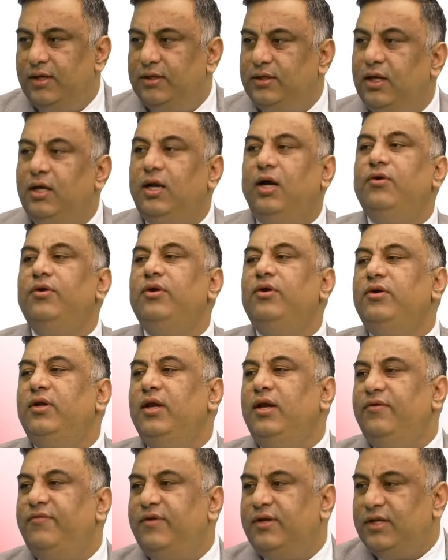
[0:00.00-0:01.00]
and then how do you
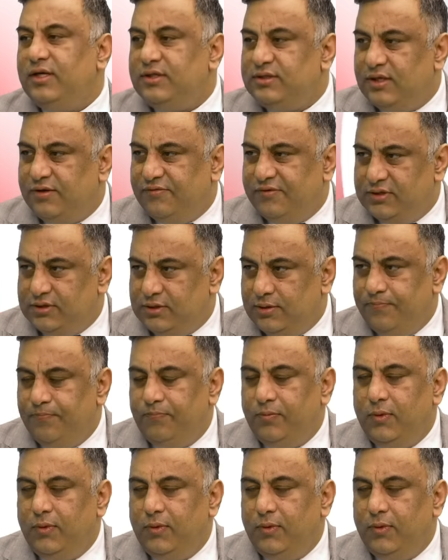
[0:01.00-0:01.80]
deliver that service.